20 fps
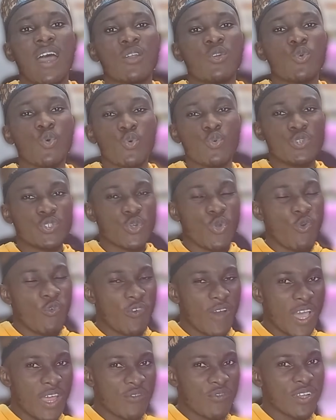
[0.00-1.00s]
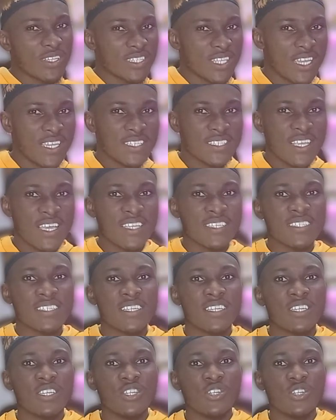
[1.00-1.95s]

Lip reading: load of advertisers,